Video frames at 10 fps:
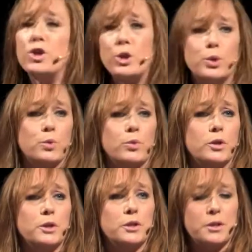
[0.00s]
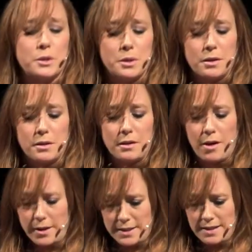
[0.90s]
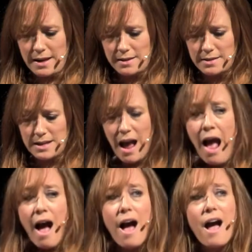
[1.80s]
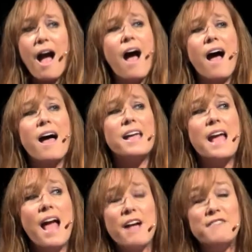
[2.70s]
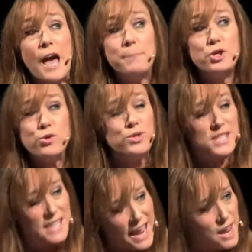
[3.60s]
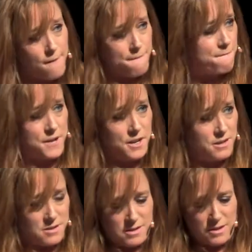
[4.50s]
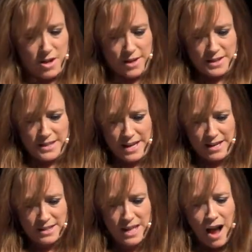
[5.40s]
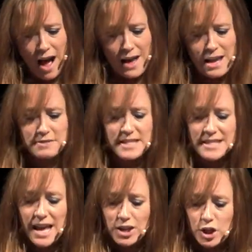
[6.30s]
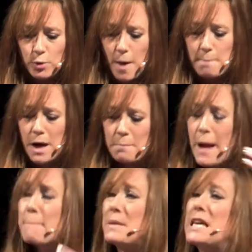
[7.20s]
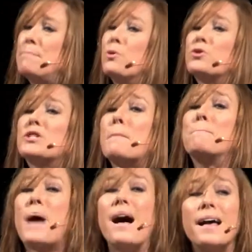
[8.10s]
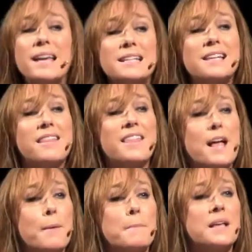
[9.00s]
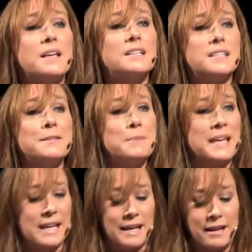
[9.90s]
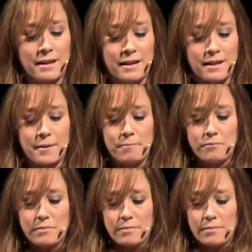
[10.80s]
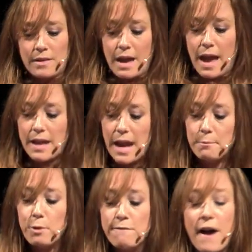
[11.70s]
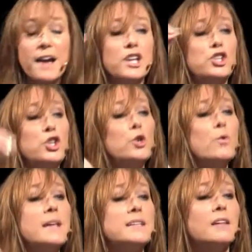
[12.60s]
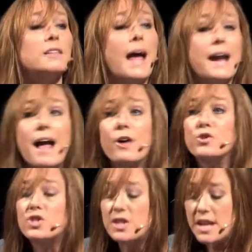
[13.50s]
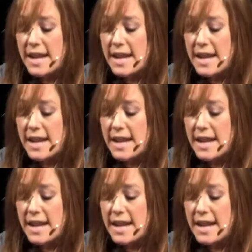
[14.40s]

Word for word: you, God says. I have kept you safe, God says. I have set you among my people to bind them to me. And provided you as a lighthouse to the